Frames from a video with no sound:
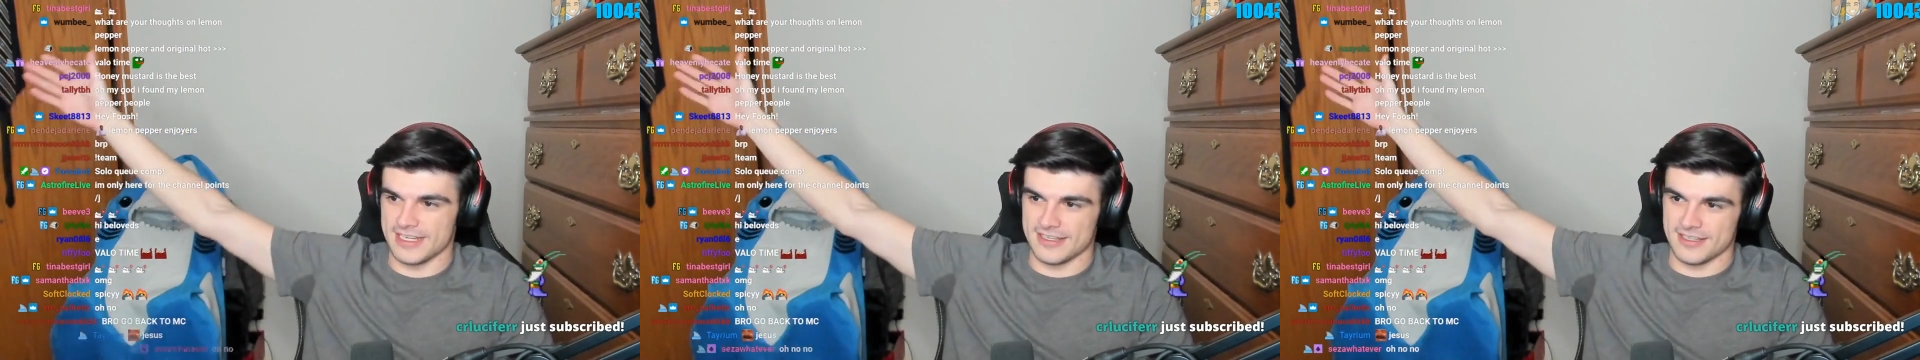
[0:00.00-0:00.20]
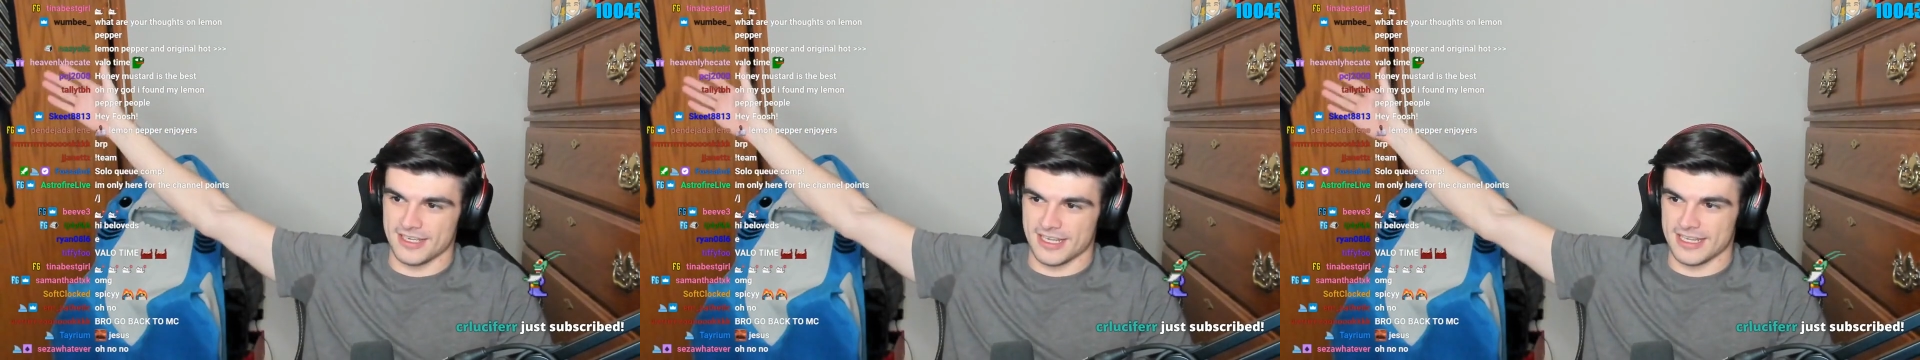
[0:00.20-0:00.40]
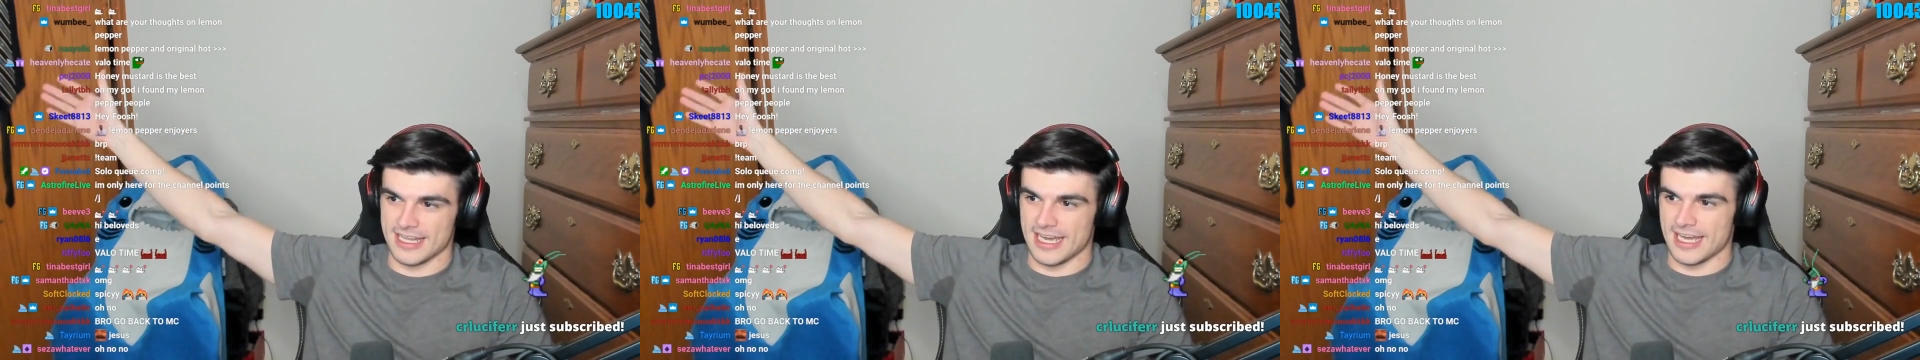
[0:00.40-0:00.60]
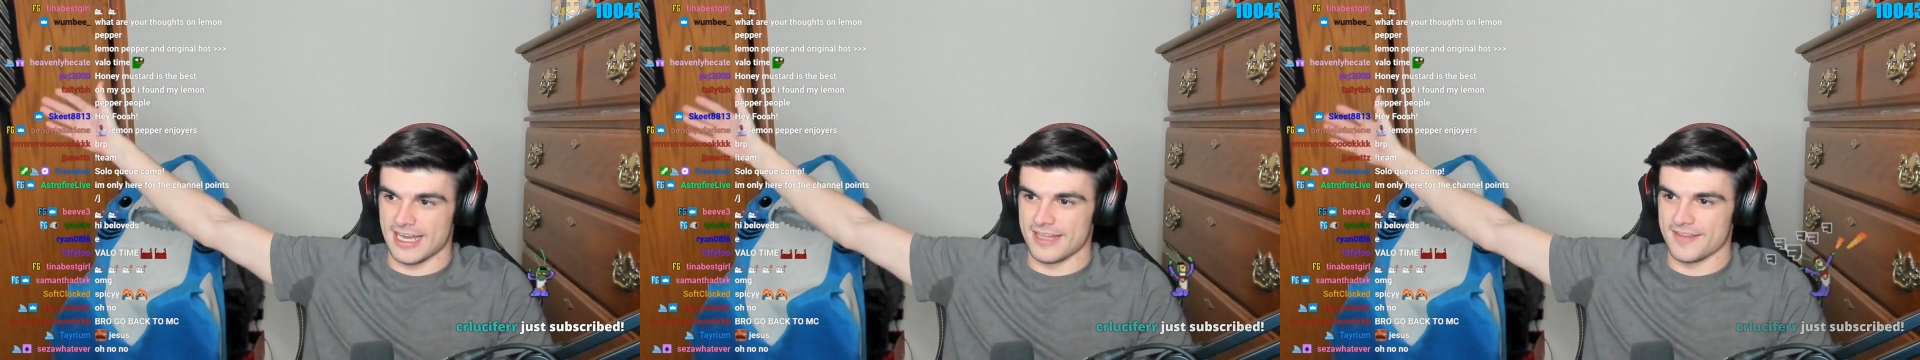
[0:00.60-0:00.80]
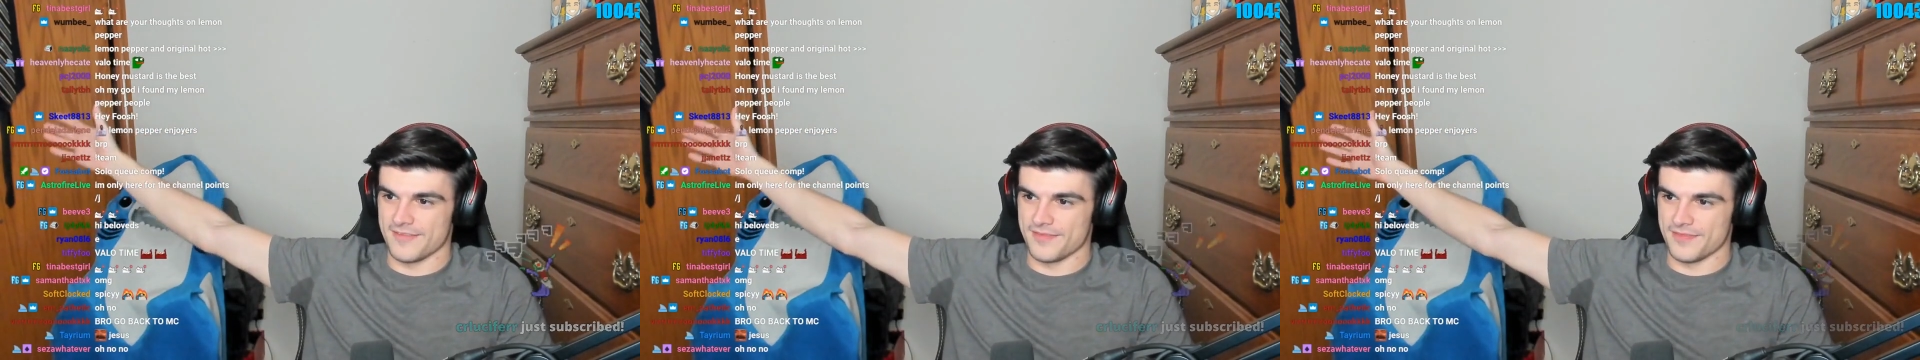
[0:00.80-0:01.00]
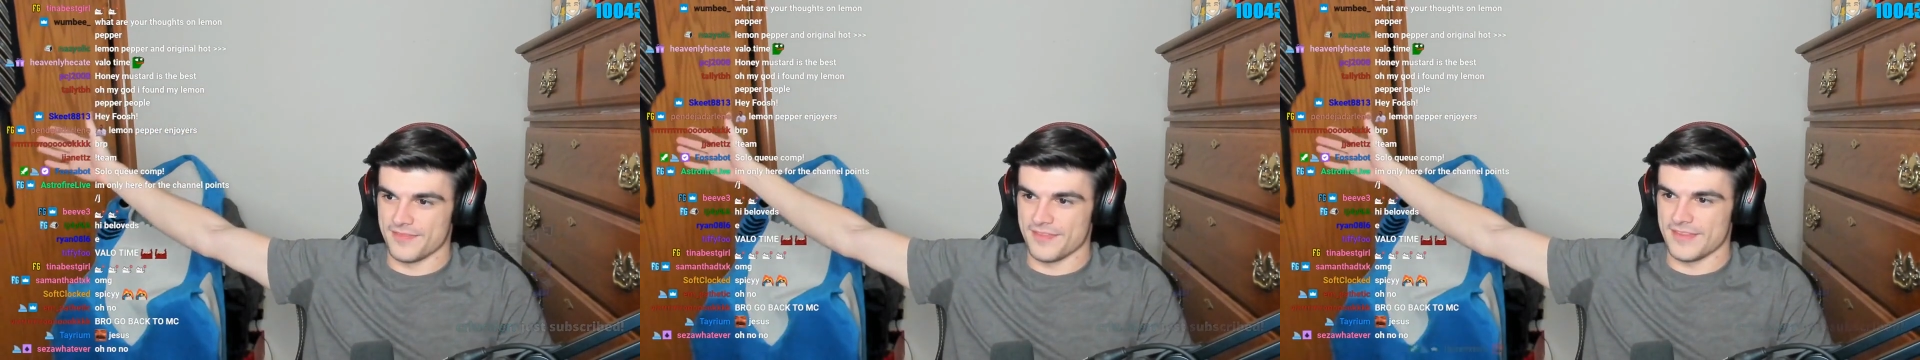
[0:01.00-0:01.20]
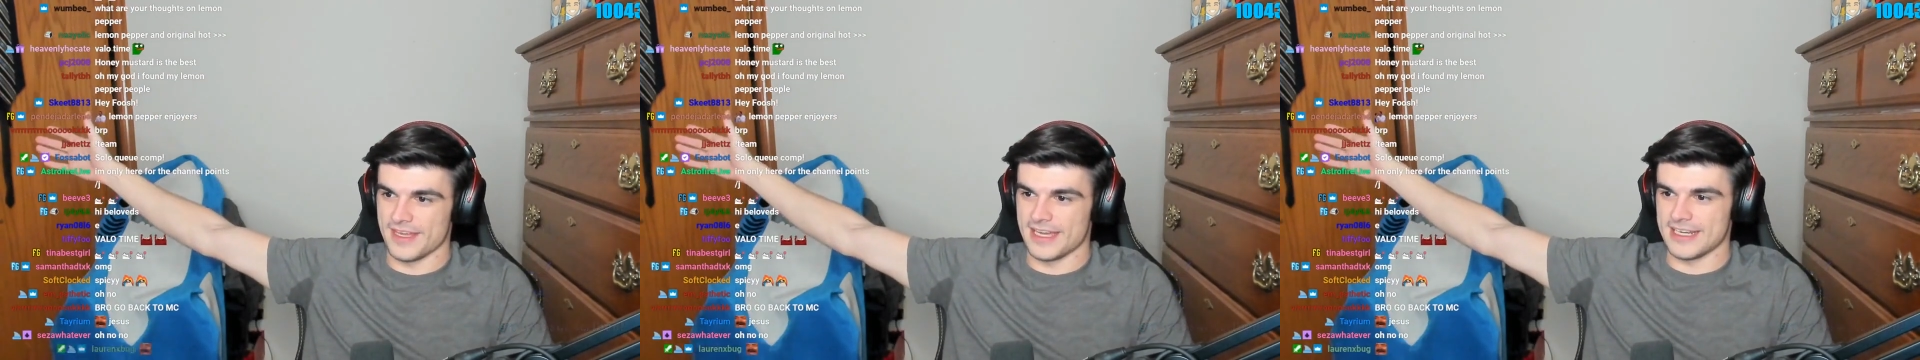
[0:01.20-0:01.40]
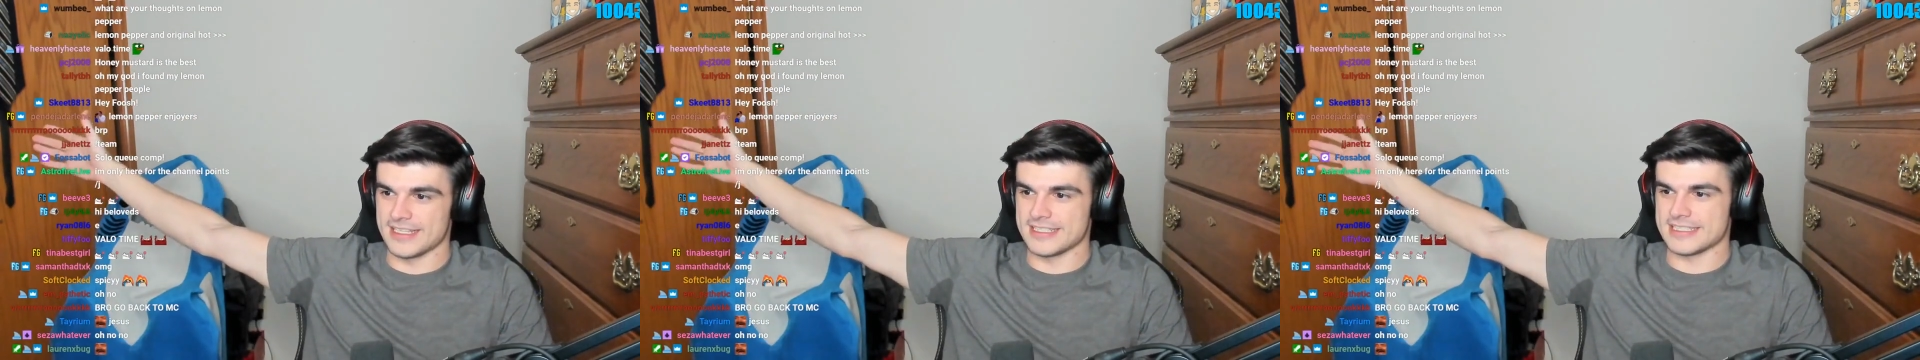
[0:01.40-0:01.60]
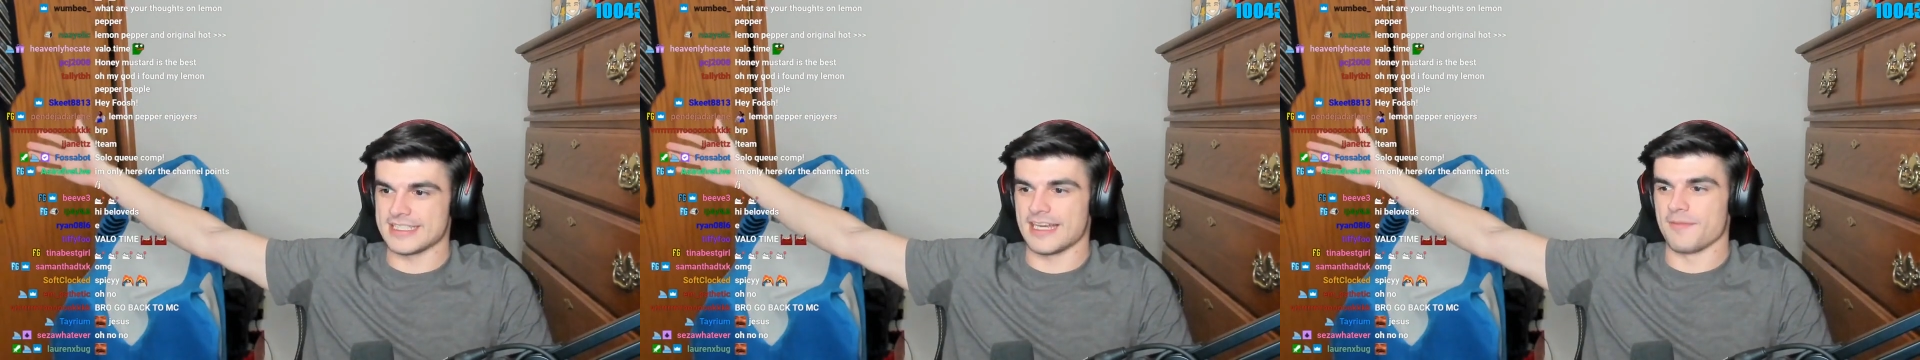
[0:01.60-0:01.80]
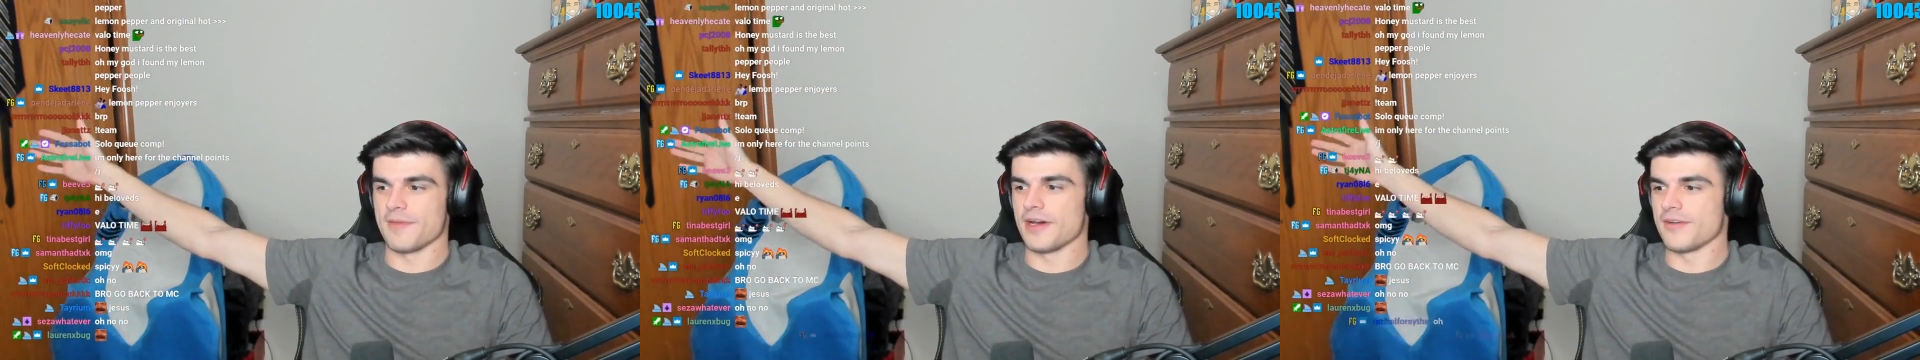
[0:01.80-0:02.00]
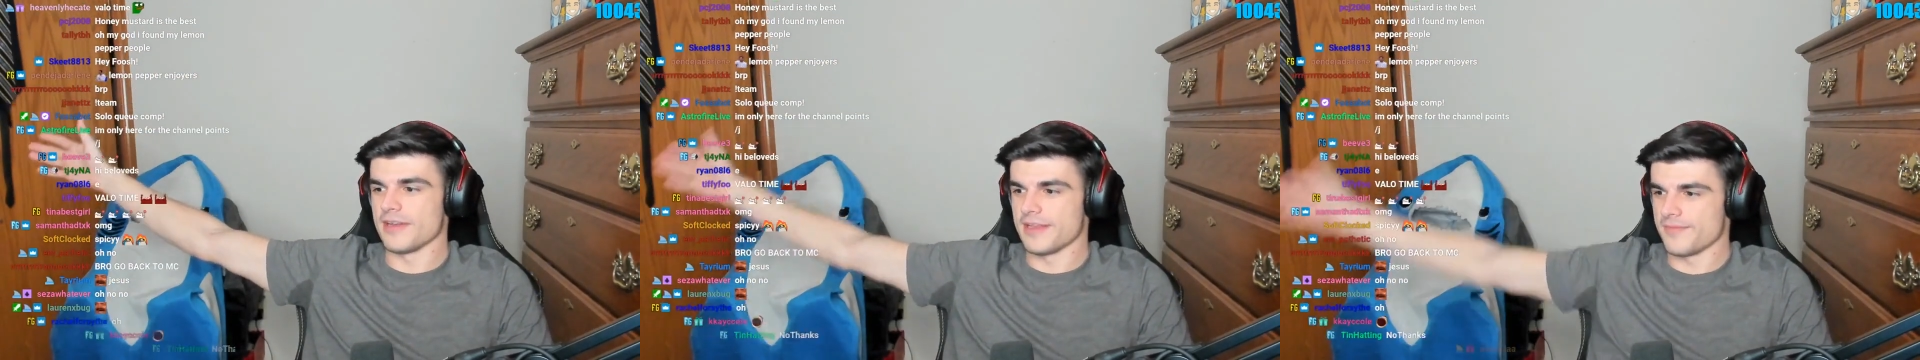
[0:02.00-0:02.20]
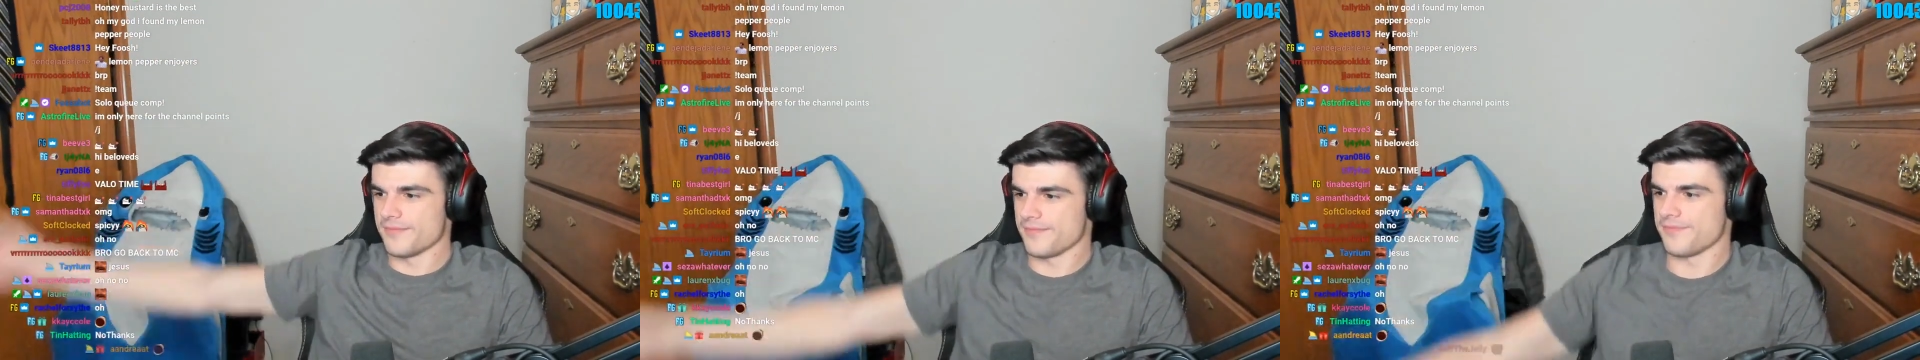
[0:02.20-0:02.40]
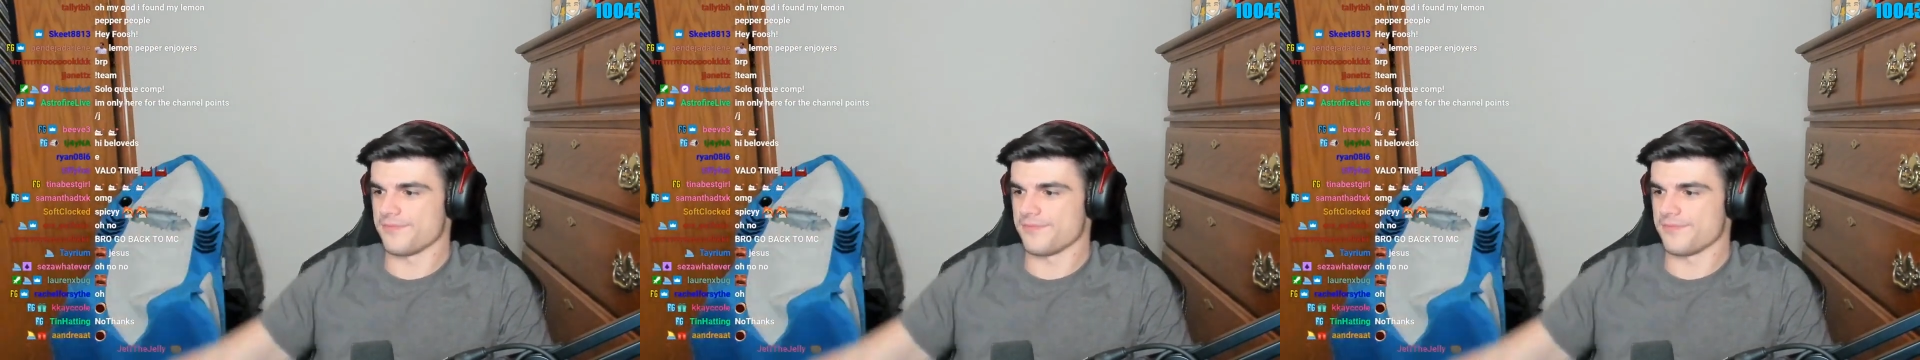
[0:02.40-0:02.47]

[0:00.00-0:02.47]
look at that. That is, I'm owning.